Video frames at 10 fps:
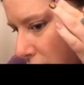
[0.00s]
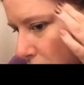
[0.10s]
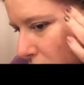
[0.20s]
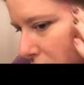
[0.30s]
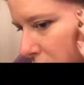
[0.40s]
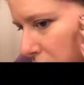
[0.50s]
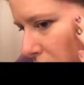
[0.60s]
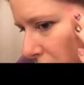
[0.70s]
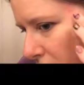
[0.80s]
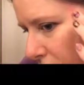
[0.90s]
it for you.
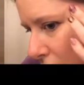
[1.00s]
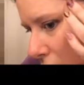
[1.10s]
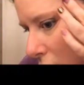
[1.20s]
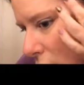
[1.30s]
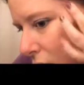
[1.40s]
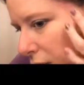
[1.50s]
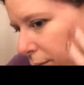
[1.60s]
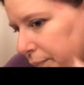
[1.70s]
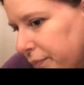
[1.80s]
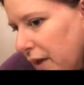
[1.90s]

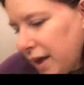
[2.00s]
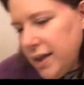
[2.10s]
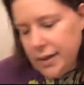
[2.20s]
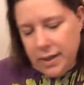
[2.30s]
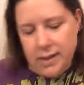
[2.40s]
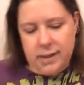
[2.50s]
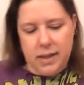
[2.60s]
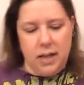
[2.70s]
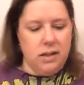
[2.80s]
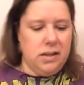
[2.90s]
I get dead
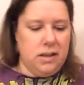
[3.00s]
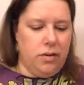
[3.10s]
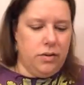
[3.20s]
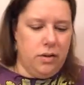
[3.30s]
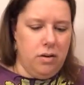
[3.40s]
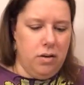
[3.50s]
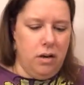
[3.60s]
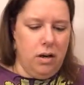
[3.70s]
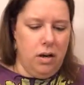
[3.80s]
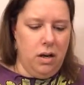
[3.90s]
skin cells.
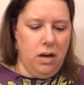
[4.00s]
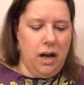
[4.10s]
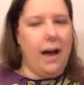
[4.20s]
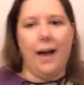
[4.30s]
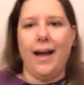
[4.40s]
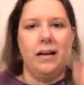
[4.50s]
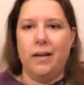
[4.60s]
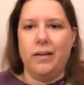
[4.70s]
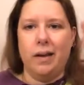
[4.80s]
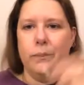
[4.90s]
Yeah, I got
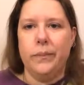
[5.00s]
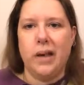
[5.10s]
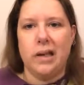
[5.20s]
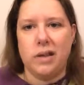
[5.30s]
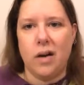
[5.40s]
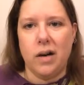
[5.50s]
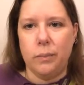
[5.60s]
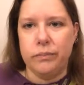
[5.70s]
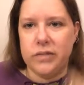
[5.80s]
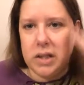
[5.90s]
nothing, because I already
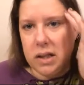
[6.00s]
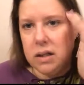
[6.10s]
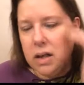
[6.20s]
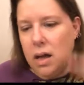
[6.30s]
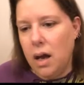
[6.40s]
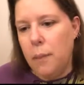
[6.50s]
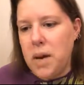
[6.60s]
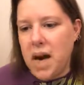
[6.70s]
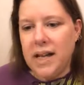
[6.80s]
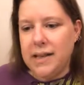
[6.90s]
did it.
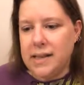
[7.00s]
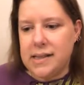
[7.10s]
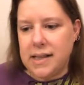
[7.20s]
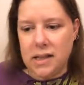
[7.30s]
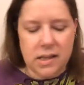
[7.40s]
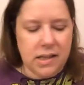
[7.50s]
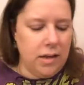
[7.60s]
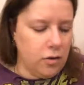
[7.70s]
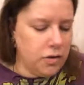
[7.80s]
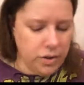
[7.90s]
But I got dead skin
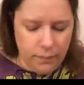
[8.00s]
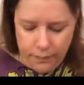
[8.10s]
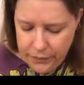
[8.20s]
cells